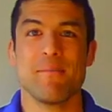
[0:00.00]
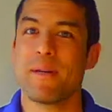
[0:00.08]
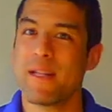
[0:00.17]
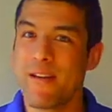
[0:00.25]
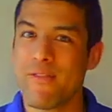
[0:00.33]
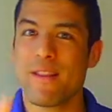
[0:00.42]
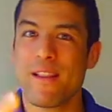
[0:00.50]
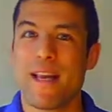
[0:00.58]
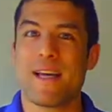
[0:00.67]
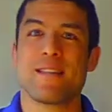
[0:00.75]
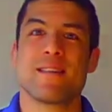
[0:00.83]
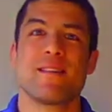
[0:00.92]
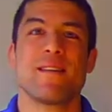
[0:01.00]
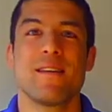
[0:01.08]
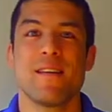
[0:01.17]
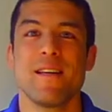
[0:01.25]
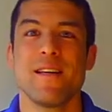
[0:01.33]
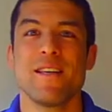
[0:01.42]
But nevertheless,
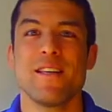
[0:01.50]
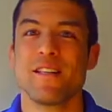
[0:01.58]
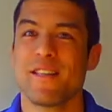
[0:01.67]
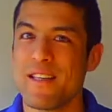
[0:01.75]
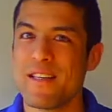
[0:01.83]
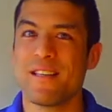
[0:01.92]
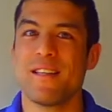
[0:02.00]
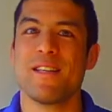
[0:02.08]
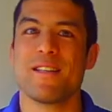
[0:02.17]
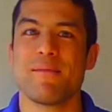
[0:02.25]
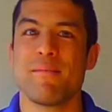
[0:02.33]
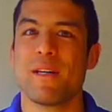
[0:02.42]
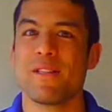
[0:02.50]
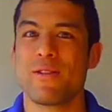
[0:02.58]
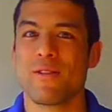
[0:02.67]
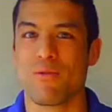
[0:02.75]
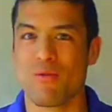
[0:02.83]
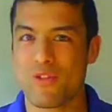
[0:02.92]
you still need to
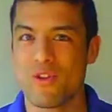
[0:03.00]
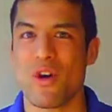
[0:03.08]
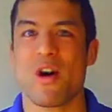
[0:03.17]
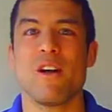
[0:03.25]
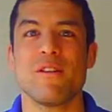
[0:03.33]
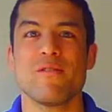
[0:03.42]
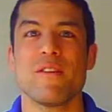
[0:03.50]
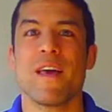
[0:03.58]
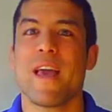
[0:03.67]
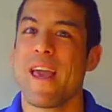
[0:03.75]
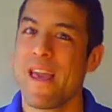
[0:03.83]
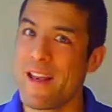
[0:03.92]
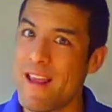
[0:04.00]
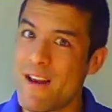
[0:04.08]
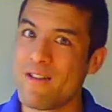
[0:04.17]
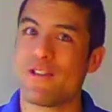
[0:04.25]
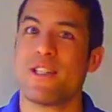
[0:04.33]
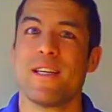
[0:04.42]
muster the resolve and
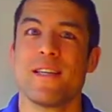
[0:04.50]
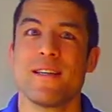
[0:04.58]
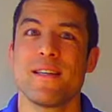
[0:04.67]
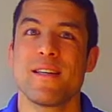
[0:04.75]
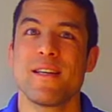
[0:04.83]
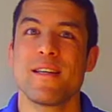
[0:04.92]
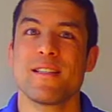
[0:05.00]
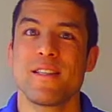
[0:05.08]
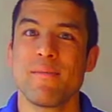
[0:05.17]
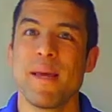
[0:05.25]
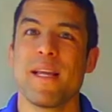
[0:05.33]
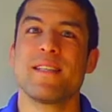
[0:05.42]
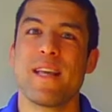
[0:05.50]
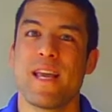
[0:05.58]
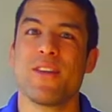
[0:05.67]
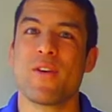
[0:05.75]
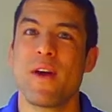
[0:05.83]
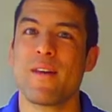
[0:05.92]
energy to
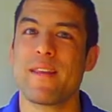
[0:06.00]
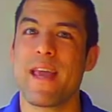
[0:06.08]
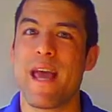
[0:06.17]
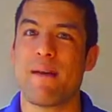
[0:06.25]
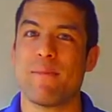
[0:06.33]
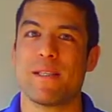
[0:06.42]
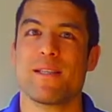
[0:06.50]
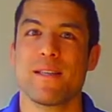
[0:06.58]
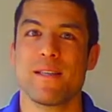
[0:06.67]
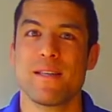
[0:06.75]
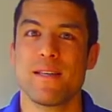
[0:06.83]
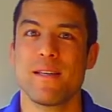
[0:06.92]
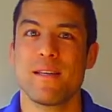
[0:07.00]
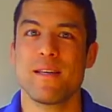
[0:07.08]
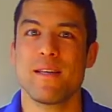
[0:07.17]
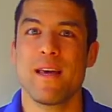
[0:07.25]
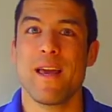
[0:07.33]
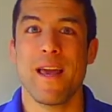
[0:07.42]
maintain your healthy habits.
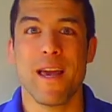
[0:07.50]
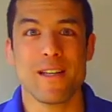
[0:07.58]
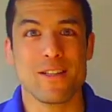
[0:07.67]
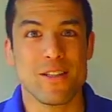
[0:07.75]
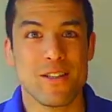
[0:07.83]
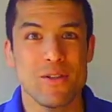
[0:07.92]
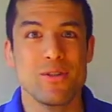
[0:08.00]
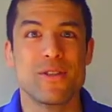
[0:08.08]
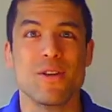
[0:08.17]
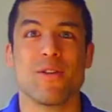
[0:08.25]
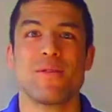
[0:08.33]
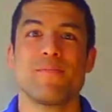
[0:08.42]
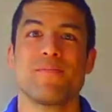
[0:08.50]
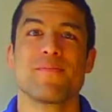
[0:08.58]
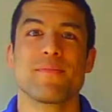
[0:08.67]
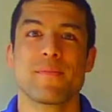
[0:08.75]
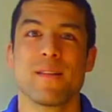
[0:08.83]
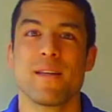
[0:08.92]
And to do so,
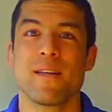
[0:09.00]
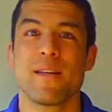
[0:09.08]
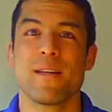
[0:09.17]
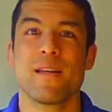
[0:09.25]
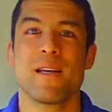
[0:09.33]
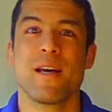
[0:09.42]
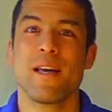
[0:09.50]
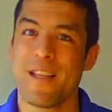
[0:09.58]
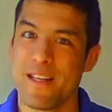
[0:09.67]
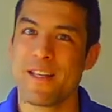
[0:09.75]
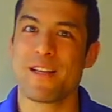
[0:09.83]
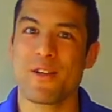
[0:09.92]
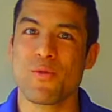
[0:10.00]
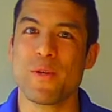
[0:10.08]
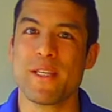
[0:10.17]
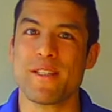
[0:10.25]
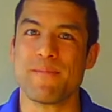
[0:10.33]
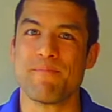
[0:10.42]
you need a good
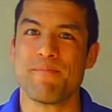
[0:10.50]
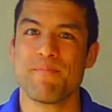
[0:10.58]
reason.